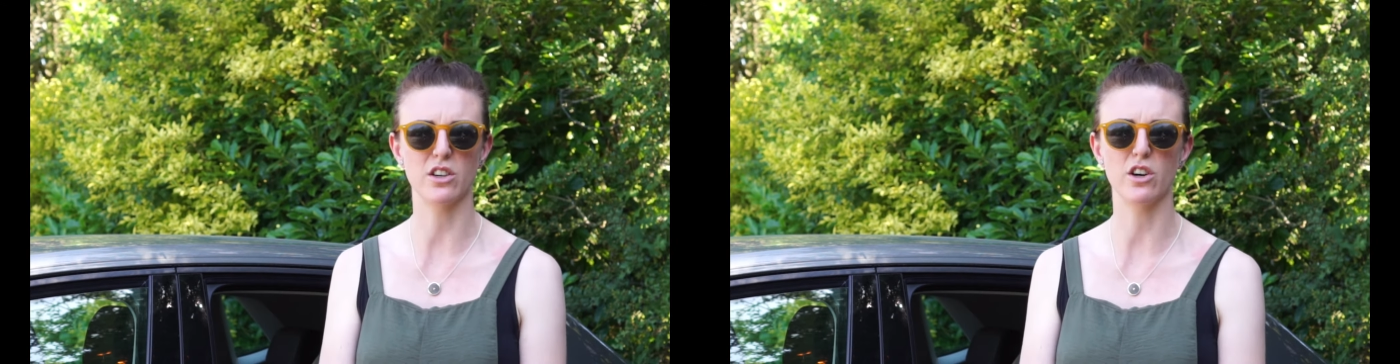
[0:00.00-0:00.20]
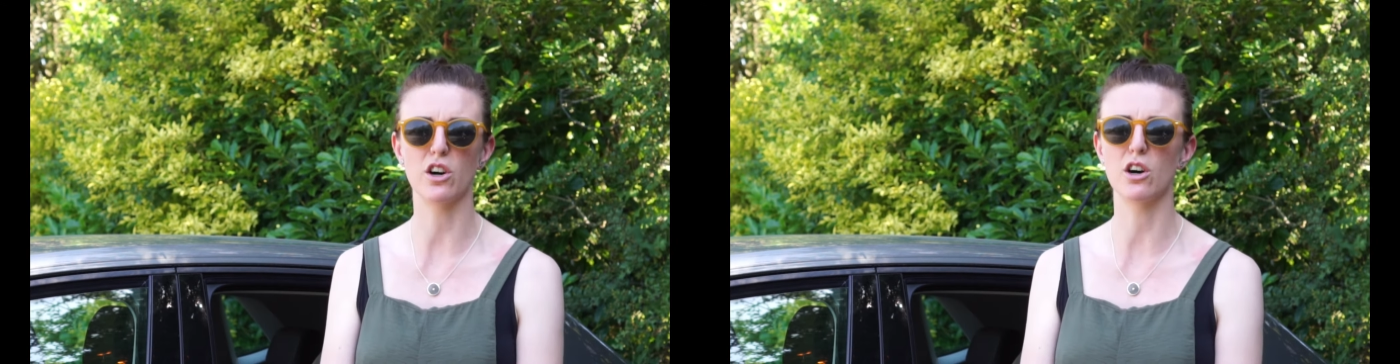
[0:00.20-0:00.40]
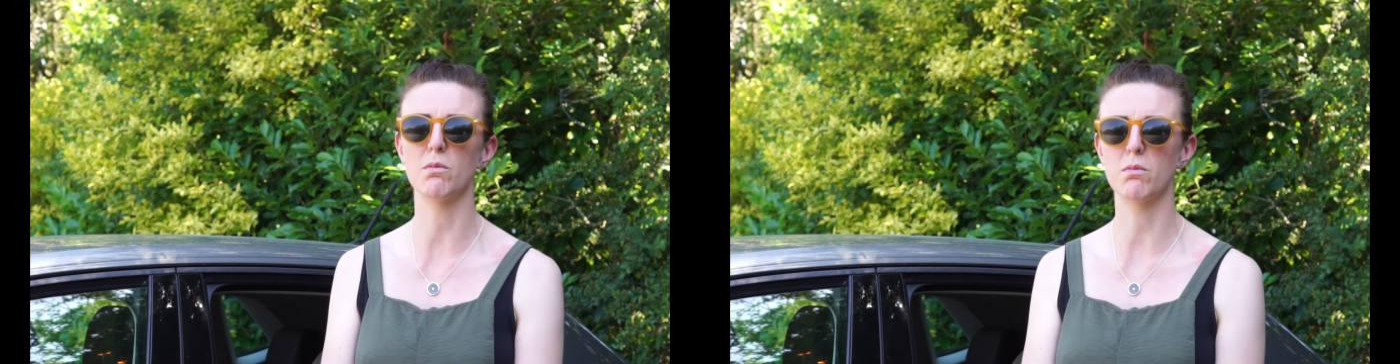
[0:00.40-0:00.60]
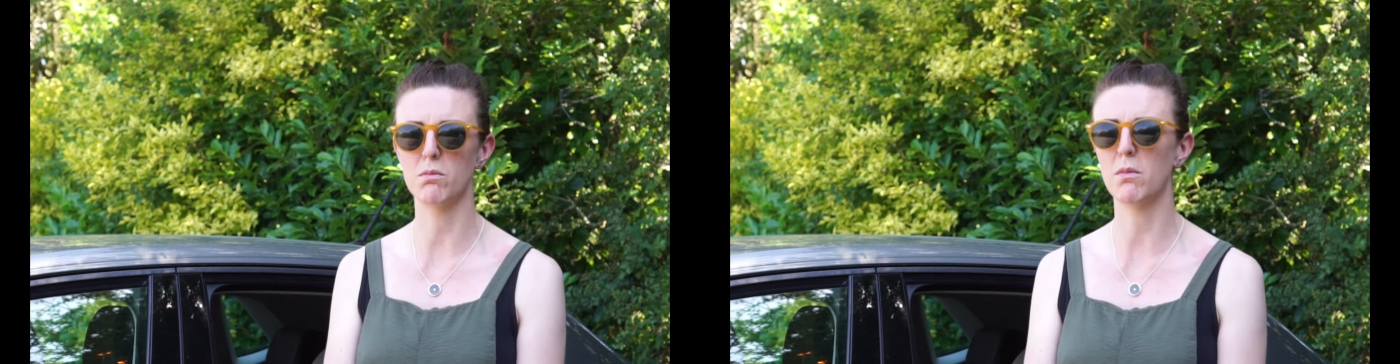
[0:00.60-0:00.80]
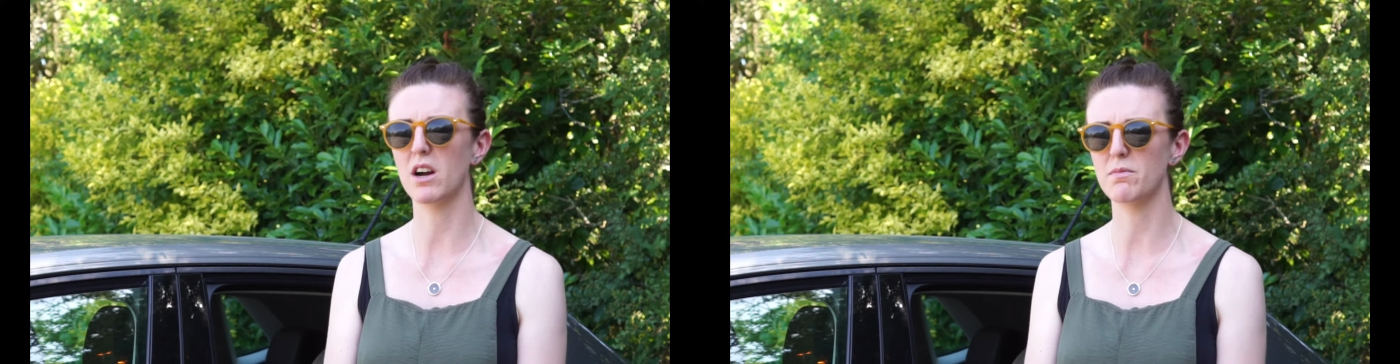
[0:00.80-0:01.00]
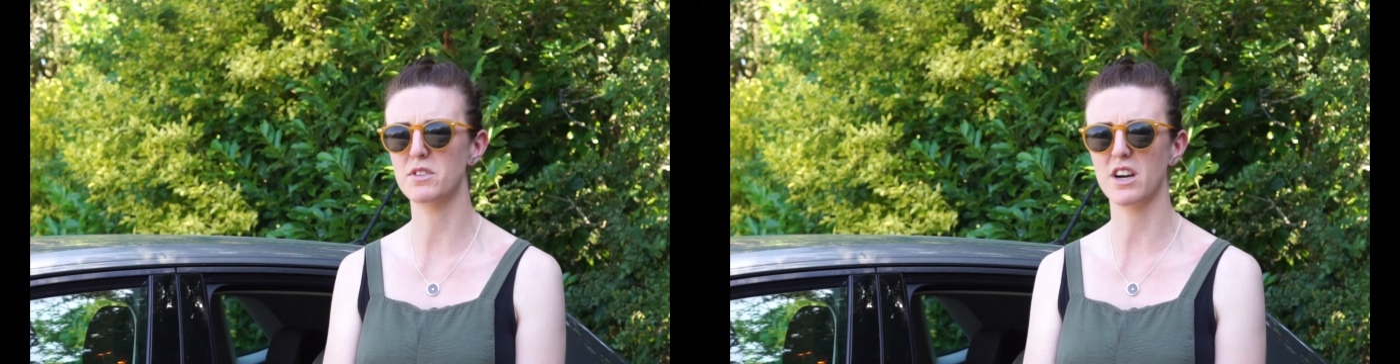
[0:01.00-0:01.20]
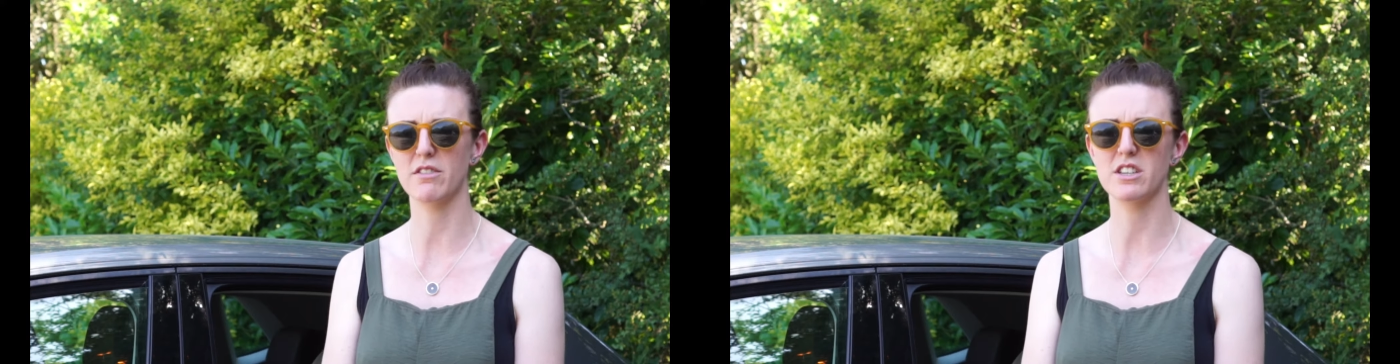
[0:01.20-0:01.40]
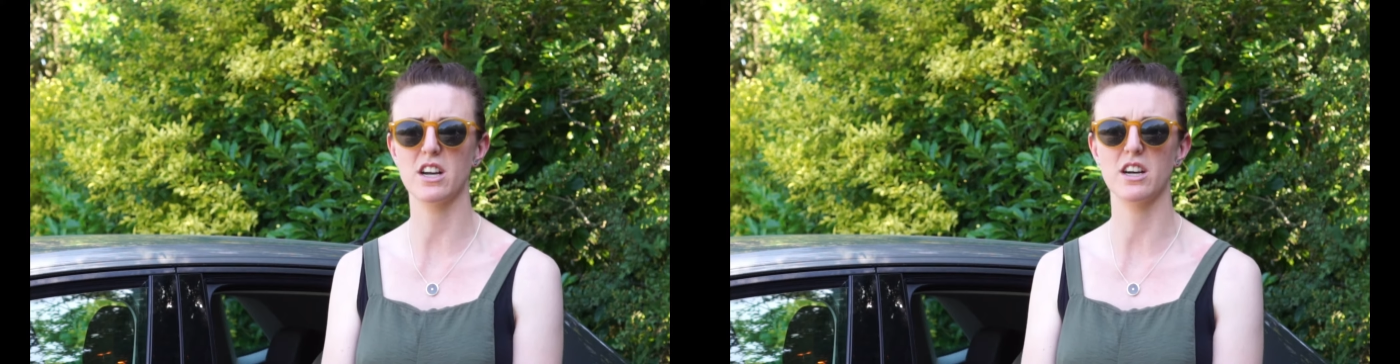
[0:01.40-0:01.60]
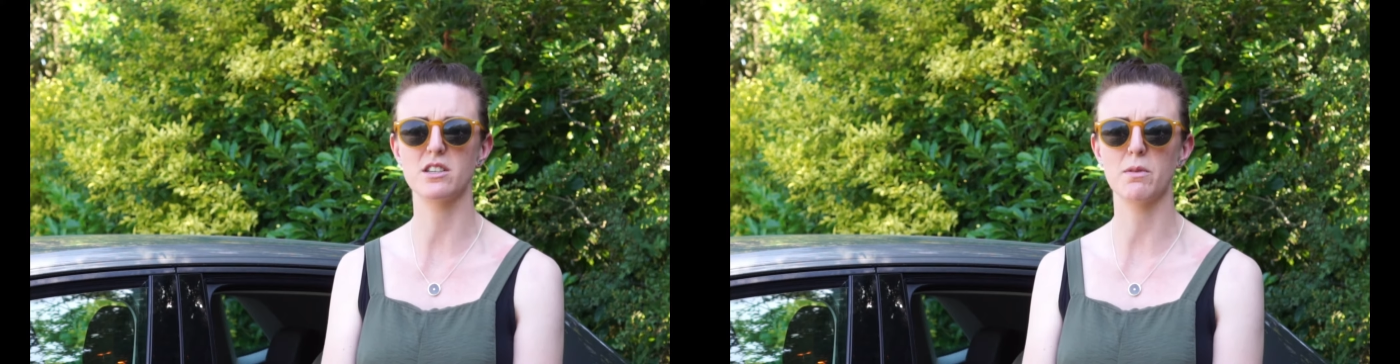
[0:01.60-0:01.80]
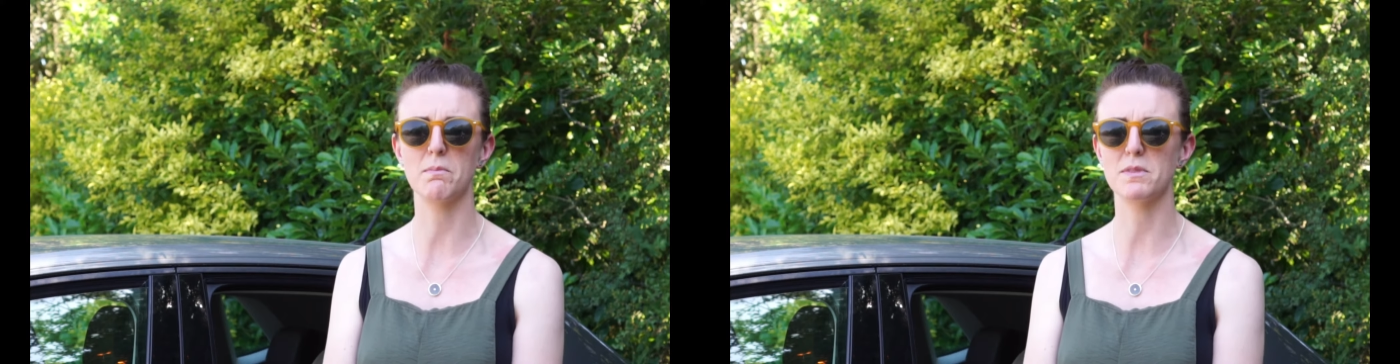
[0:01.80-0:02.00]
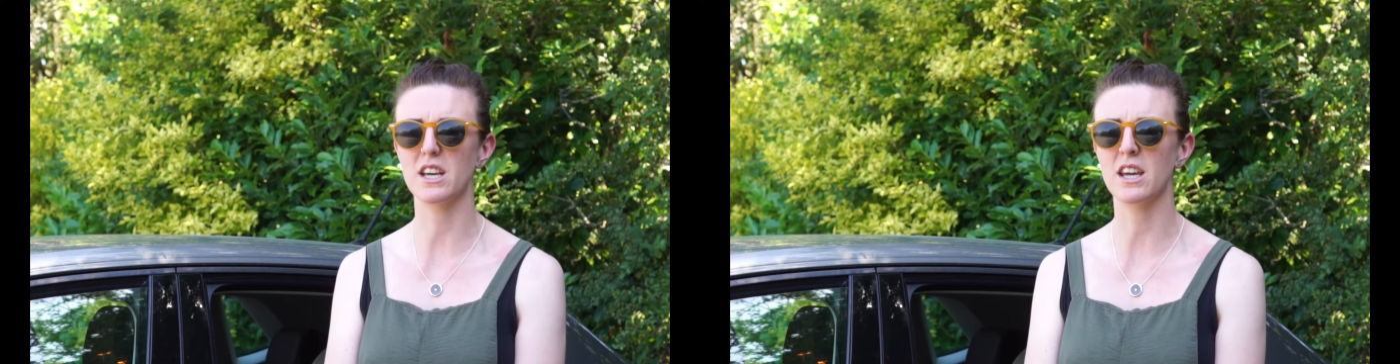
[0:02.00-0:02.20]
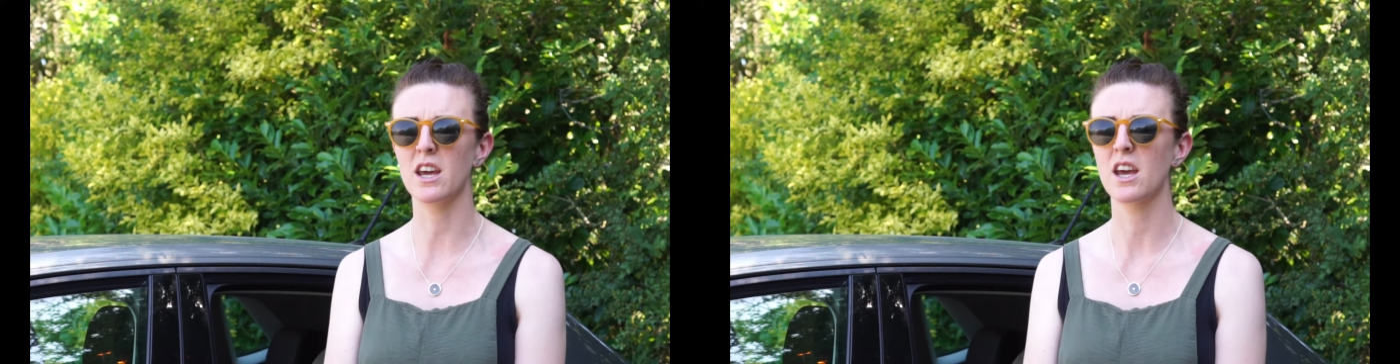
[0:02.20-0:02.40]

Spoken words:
to go home, my diary started to empty.